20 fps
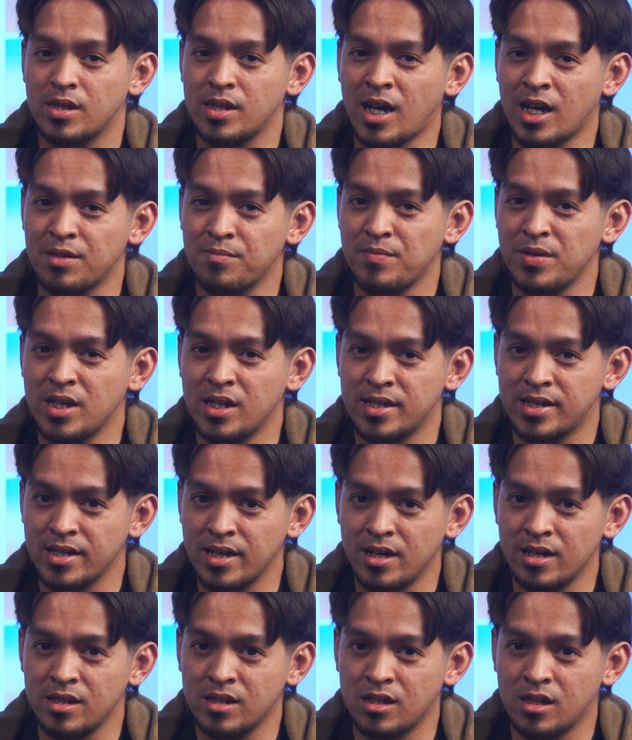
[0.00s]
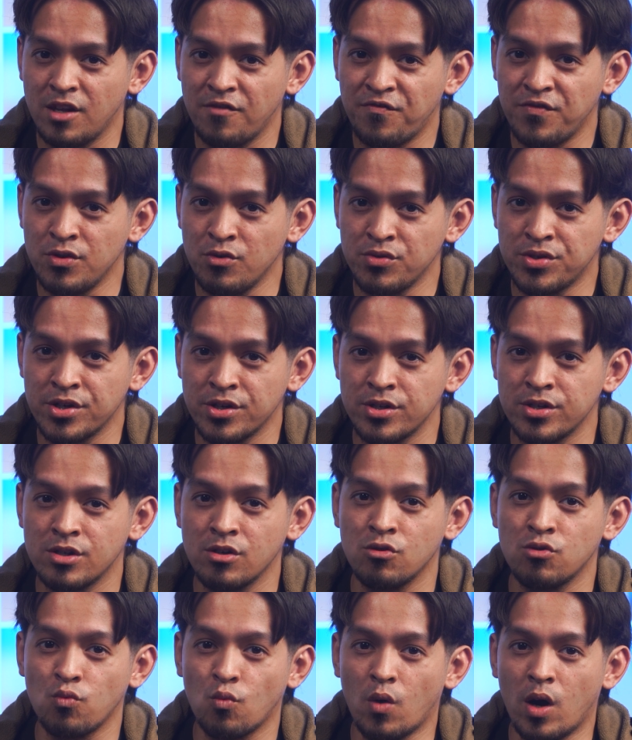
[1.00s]
That being said, if users
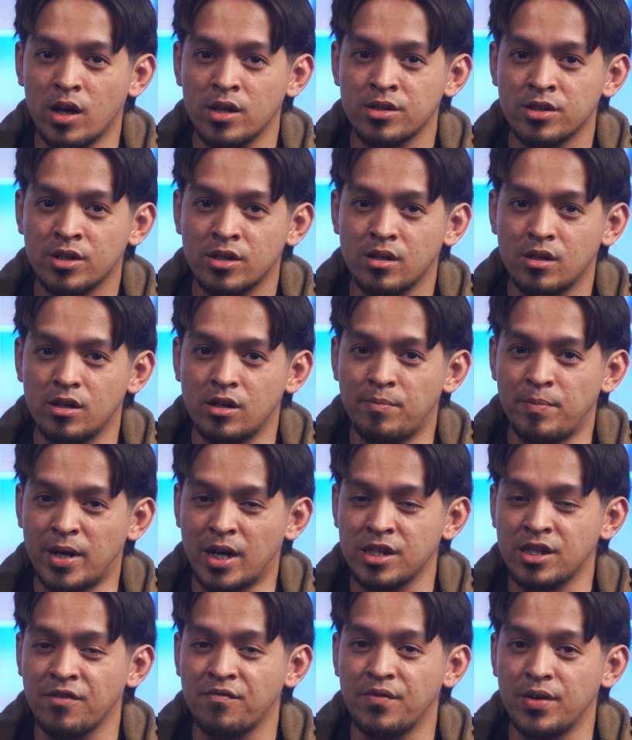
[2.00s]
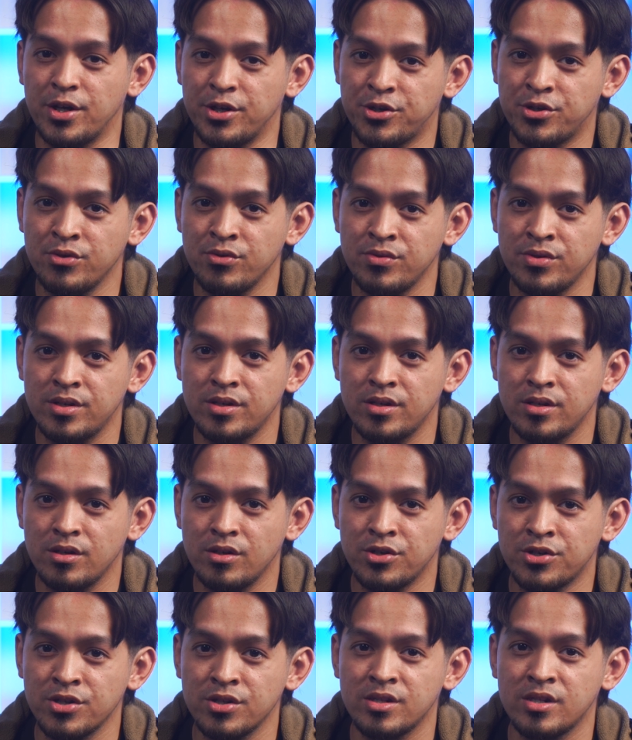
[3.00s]
don't want repetitive issues, you
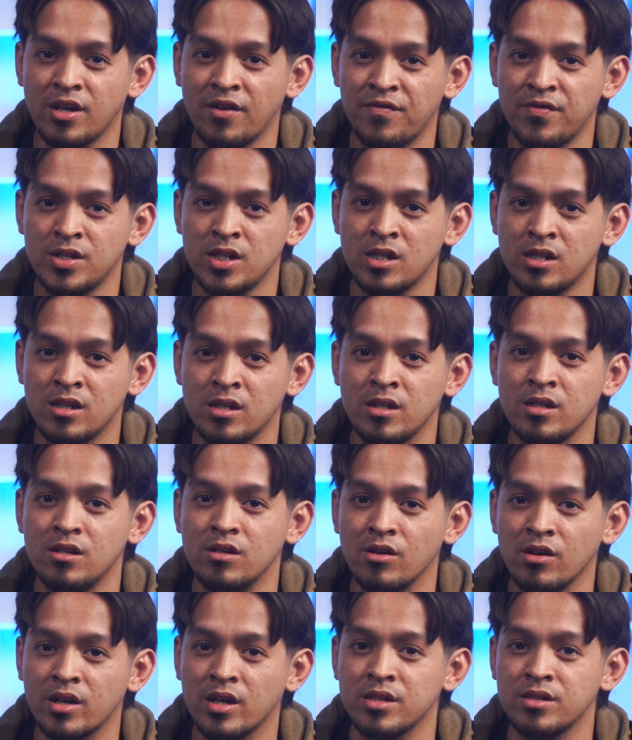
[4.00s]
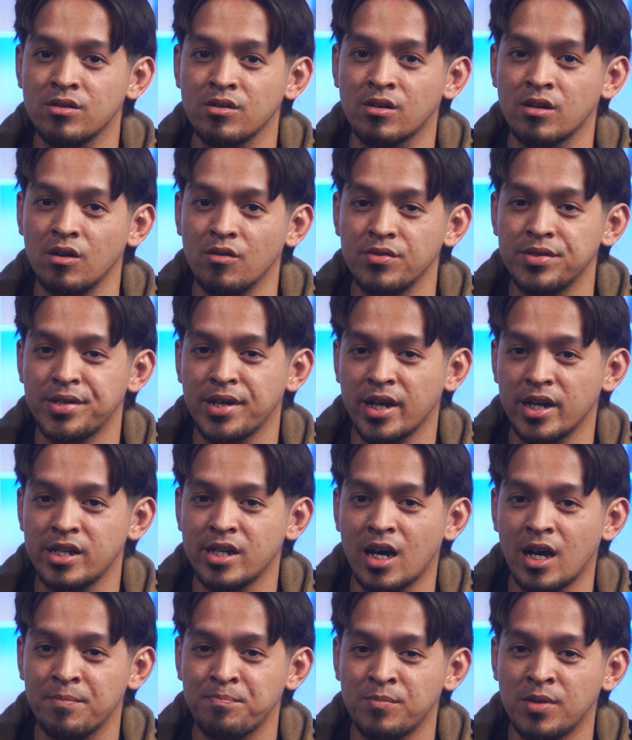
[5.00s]
should definitely look into closing
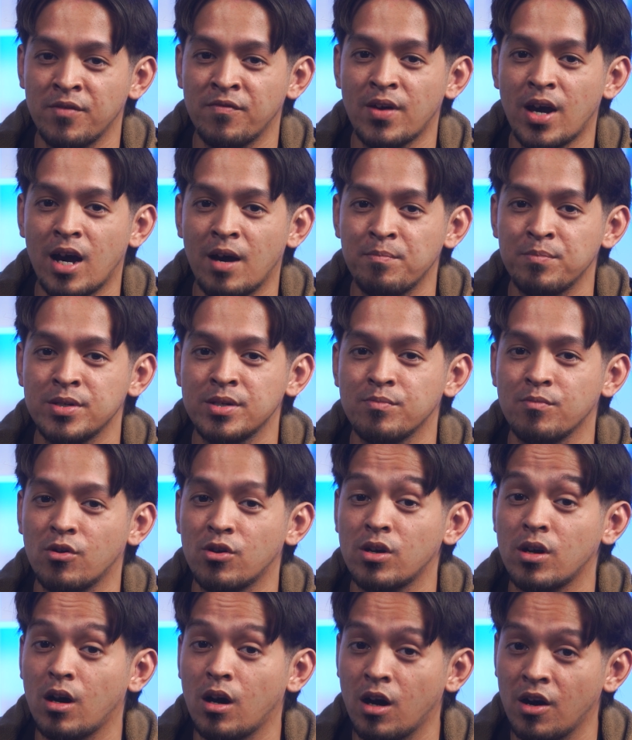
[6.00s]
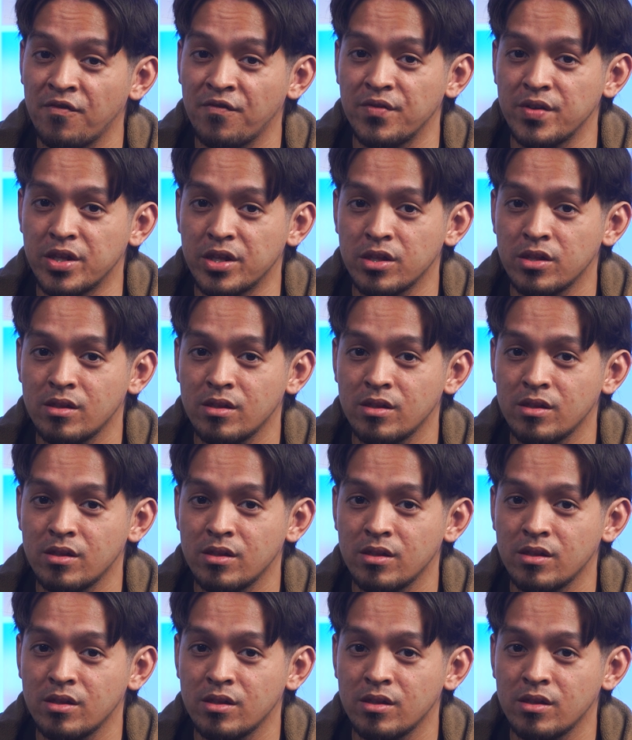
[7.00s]
inactive apps more often.